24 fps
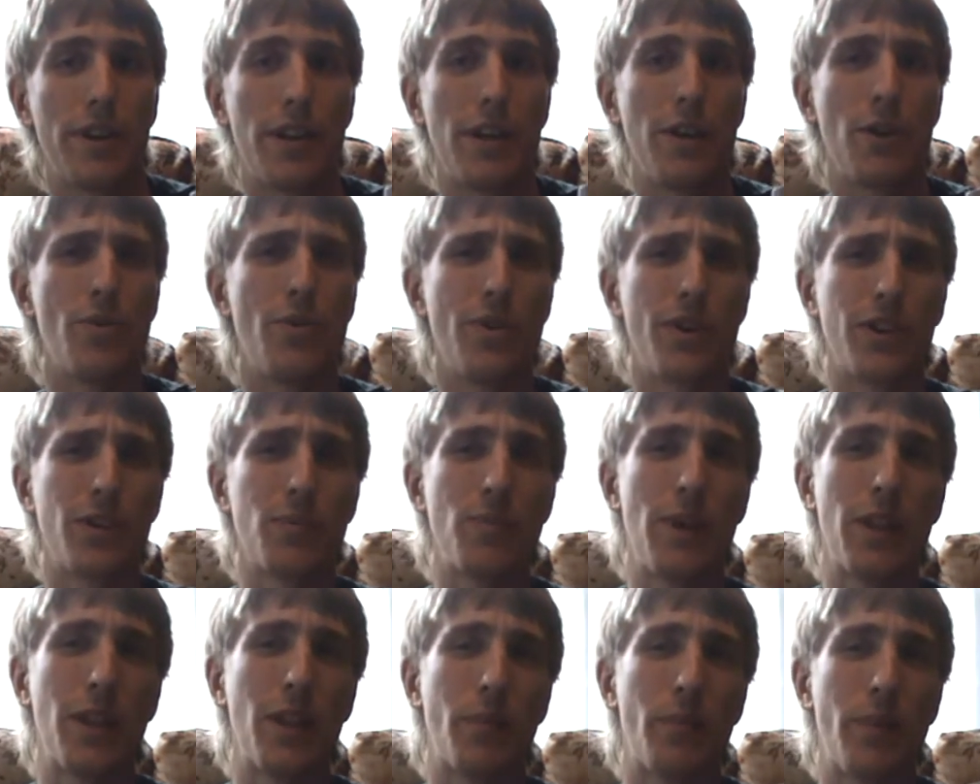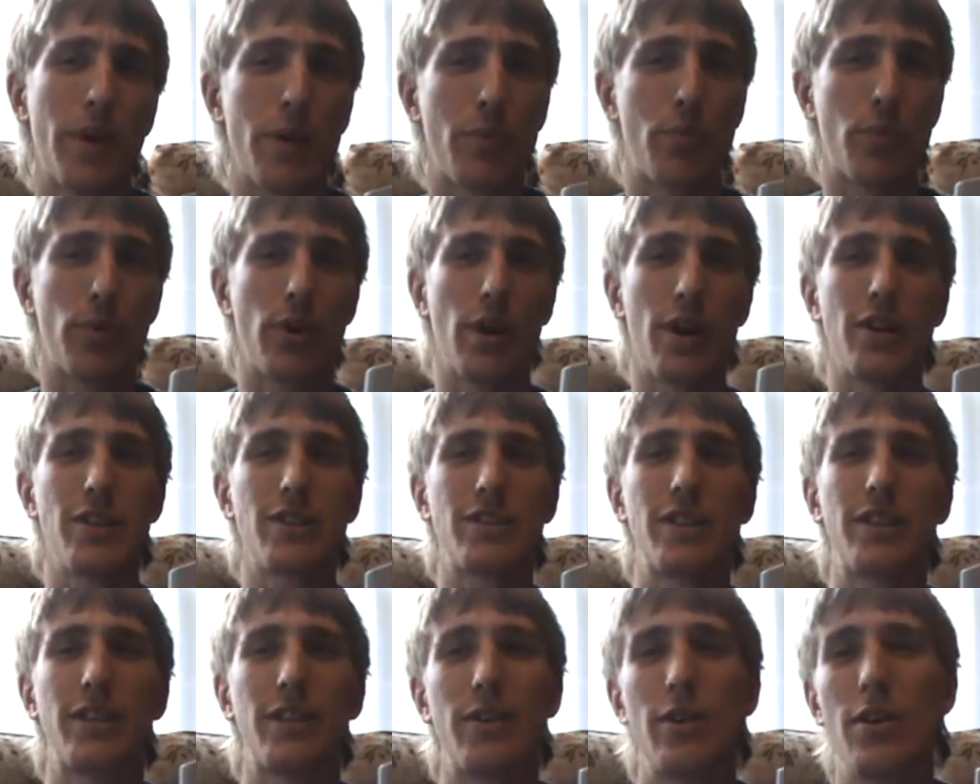I don't want to spend the big price
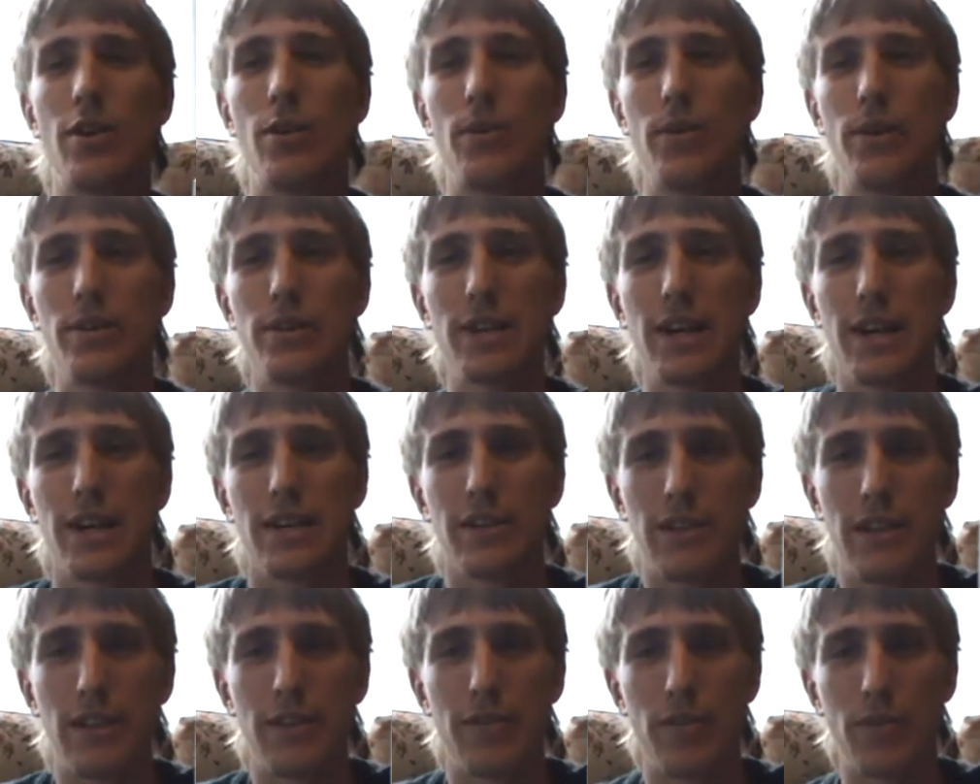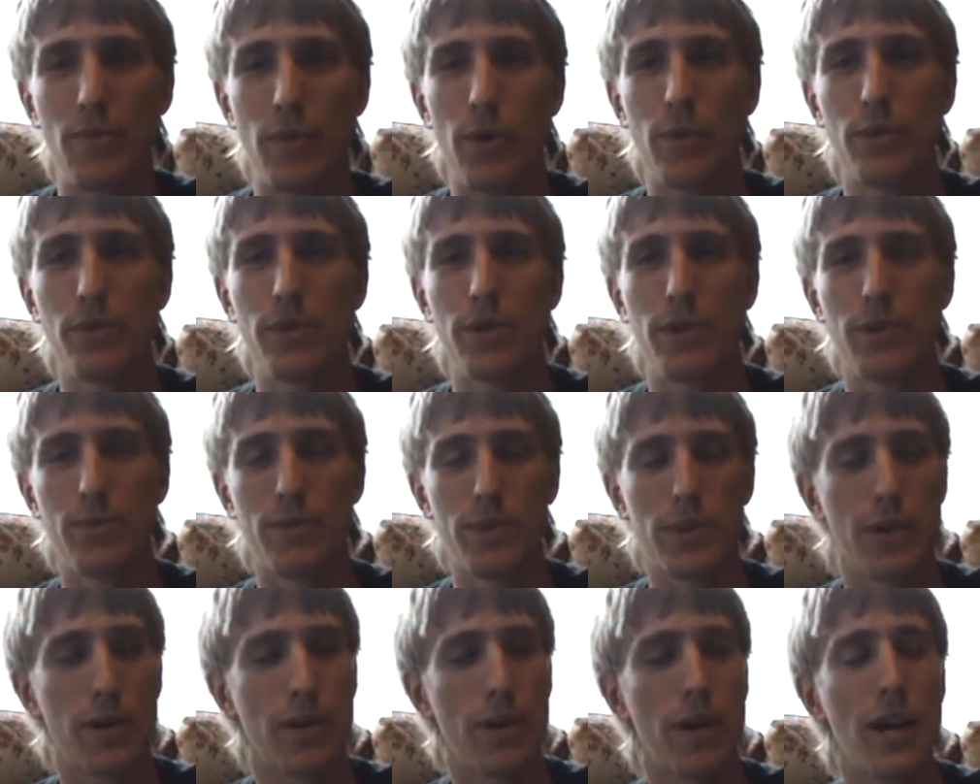that they're always asking for most of them,
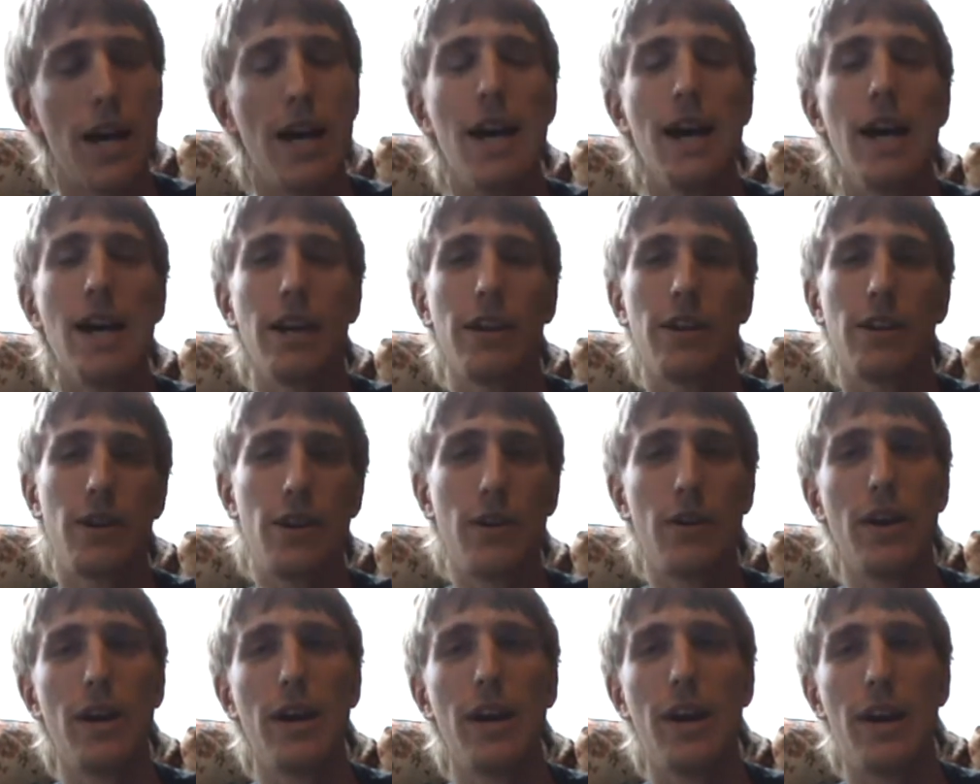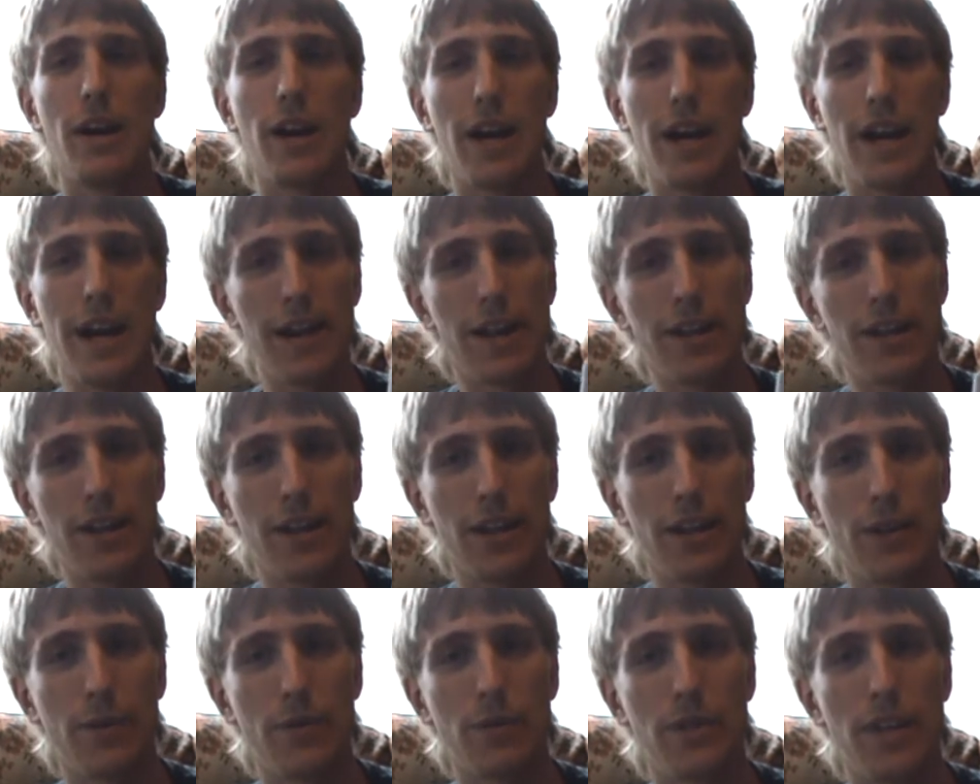so, you know, I had it,
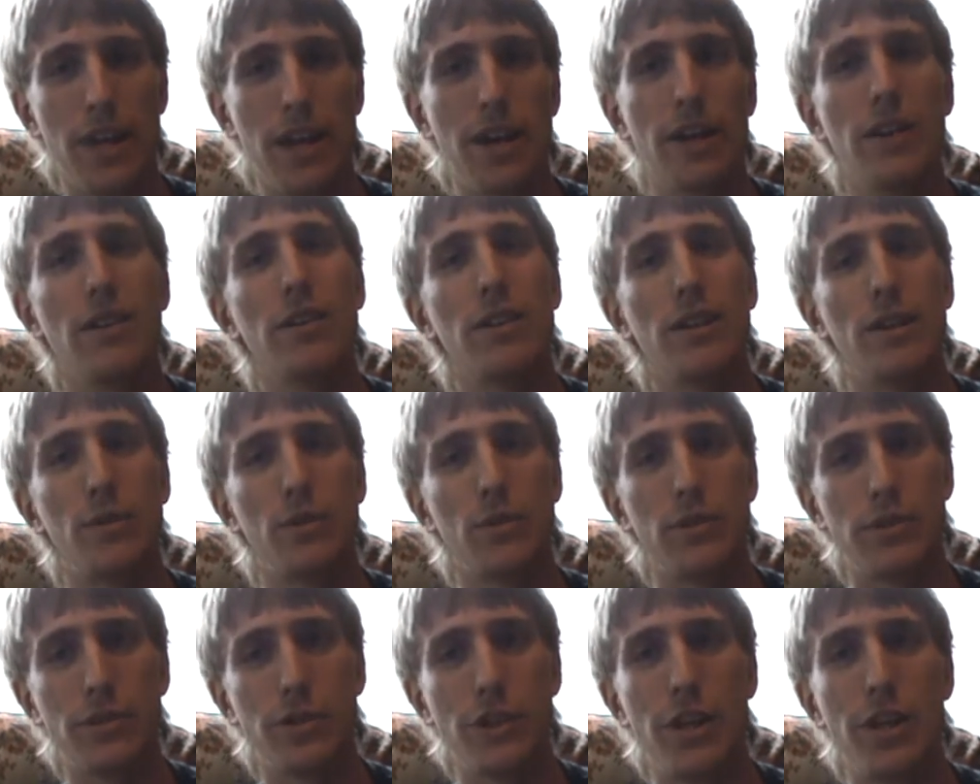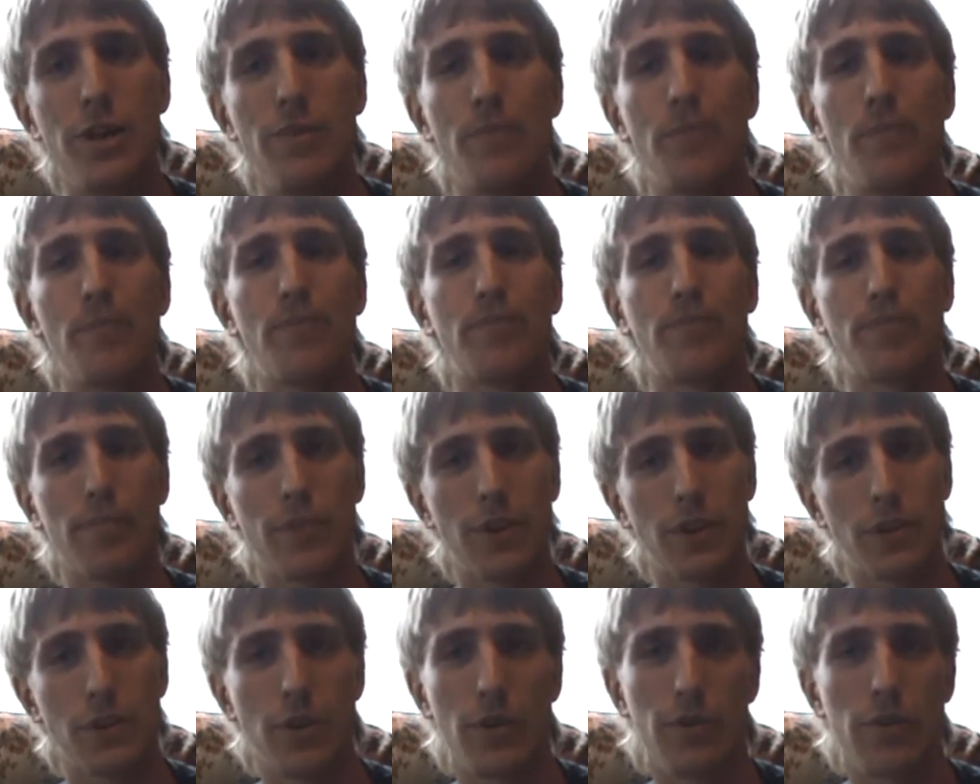it was there, it was cheap,
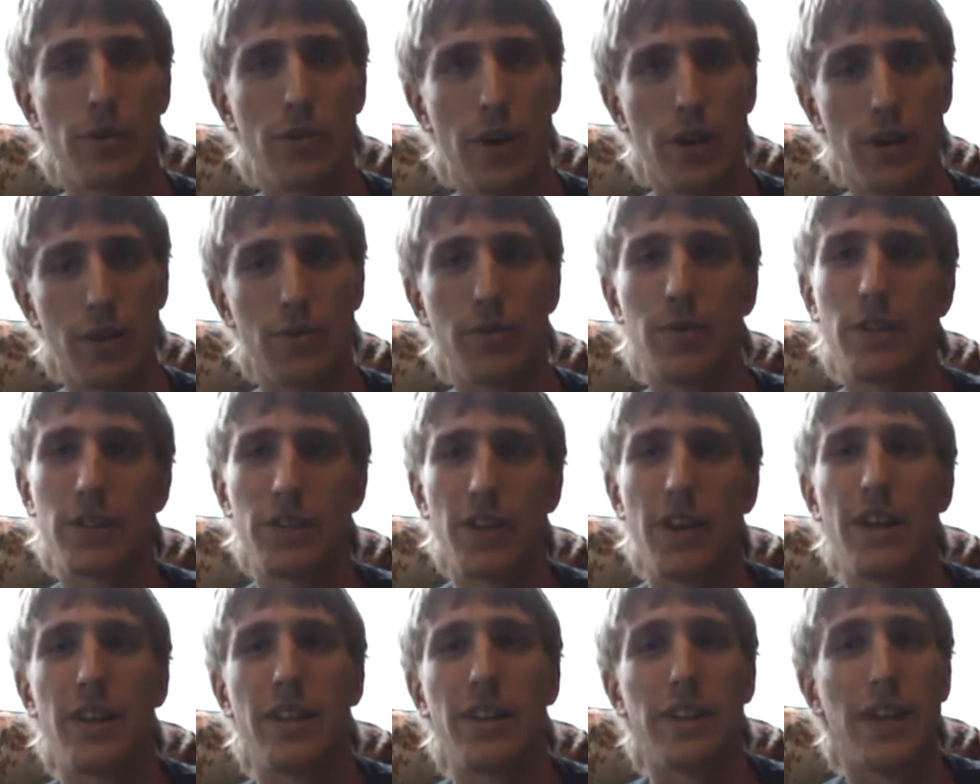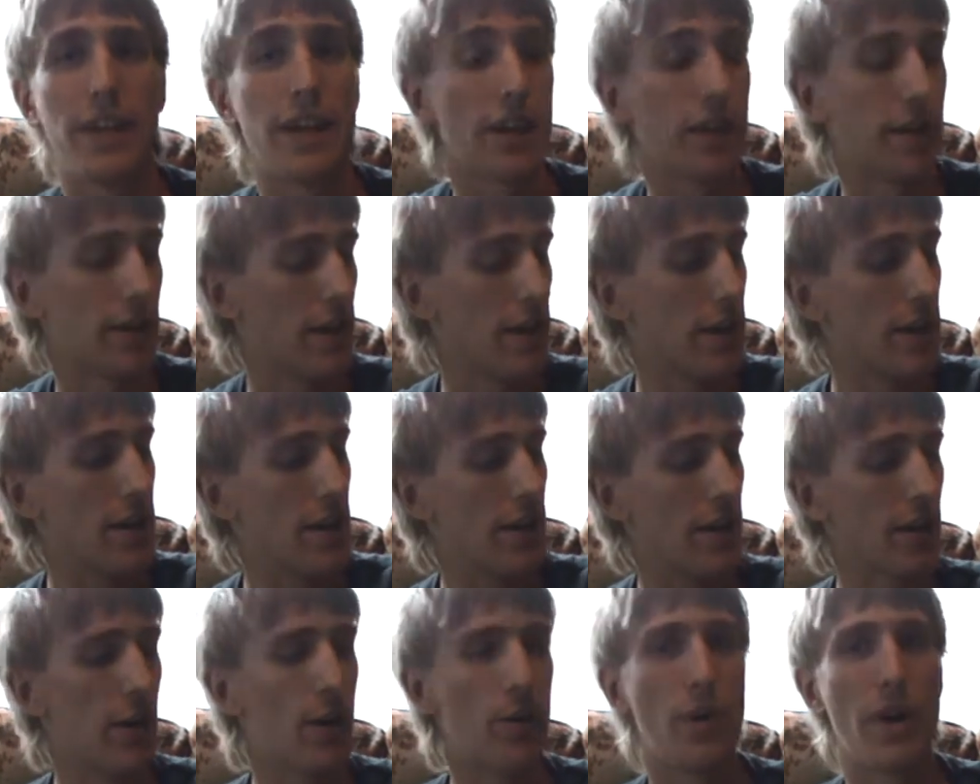so I decided to get it.
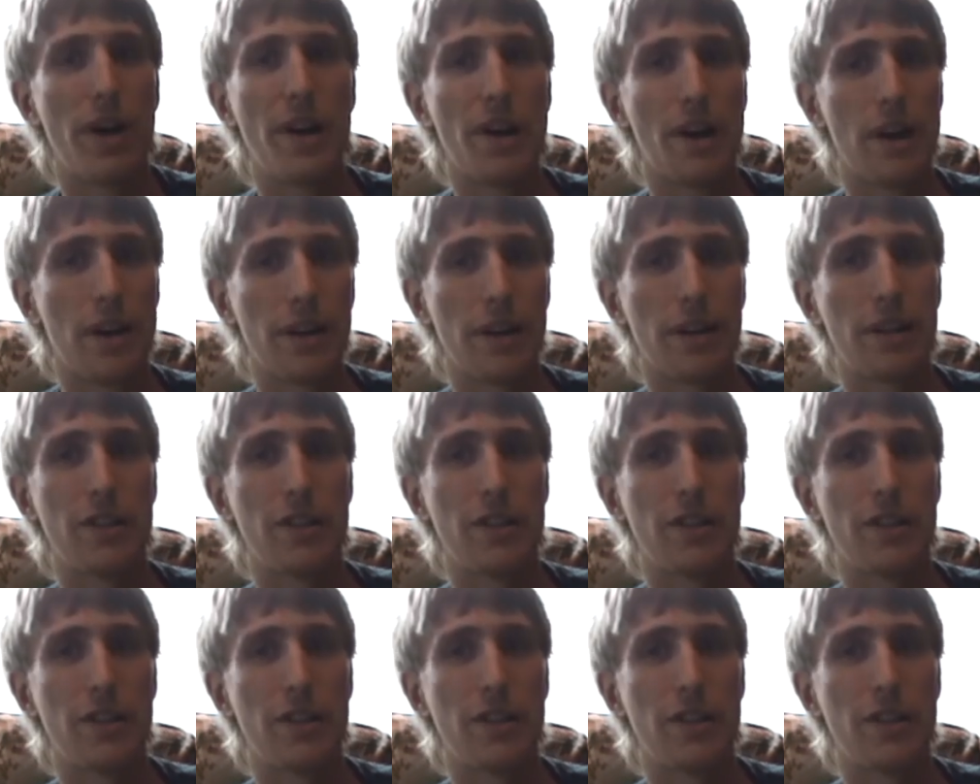You know, why not?